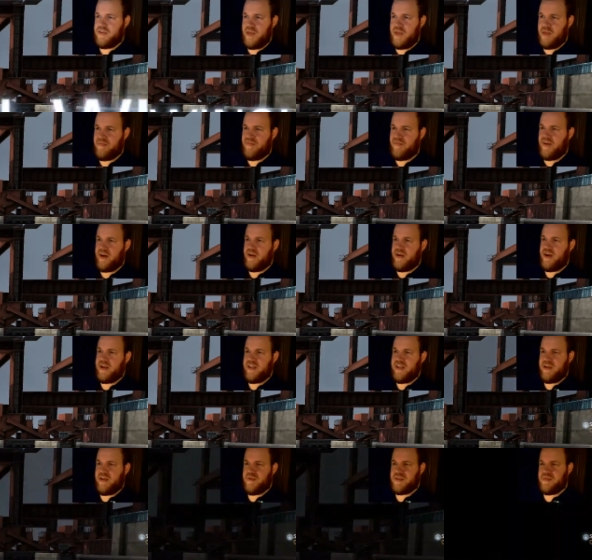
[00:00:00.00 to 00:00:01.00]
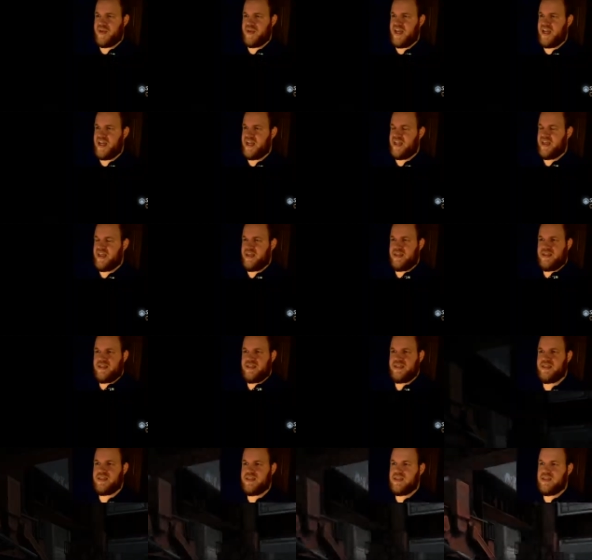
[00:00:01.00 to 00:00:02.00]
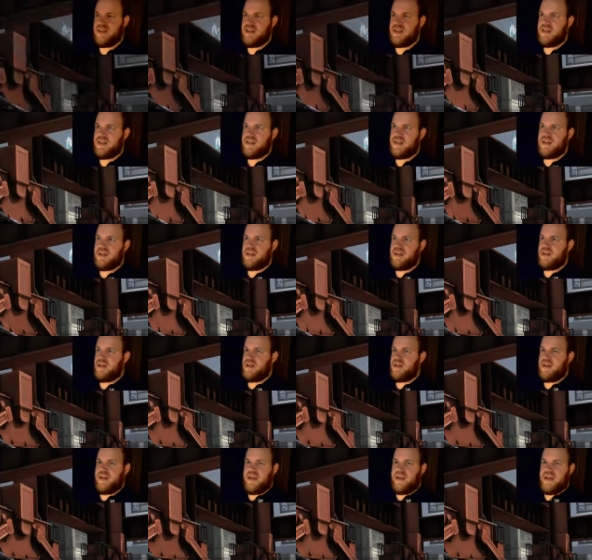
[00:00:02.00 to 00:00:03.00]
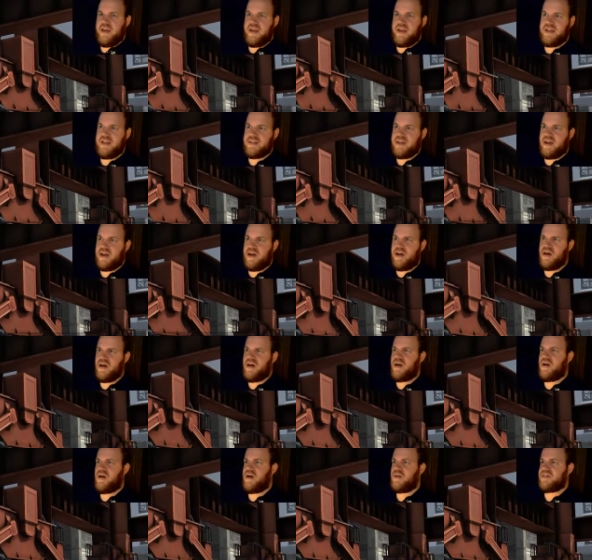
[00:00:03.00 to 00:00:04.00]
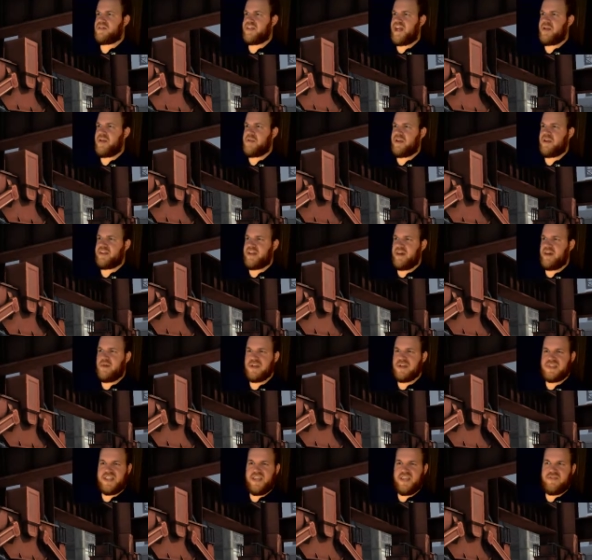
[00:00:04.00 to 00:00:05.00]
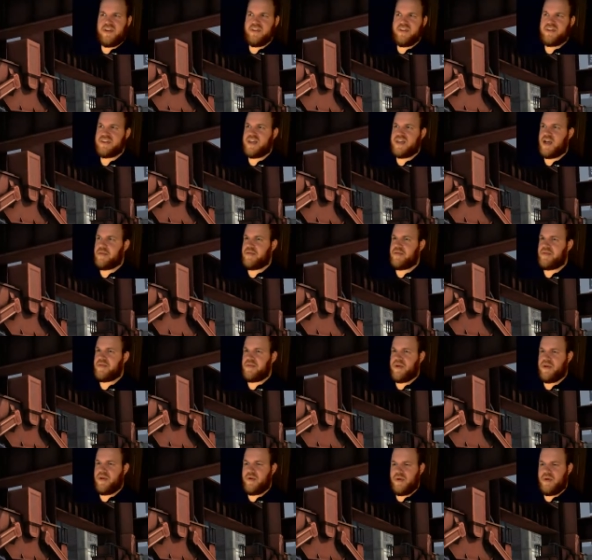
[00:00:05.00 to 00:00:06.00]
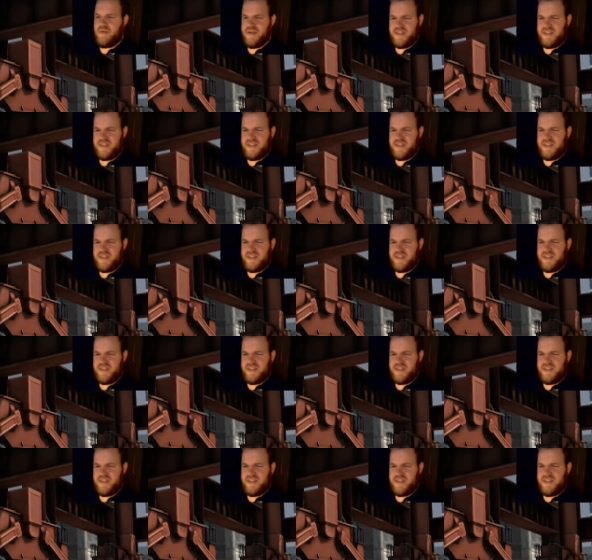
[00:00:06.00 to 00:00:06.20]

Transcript: so the hip fire idea was a bad idea. And, oh, damn it. I wasn't even in the top three. Where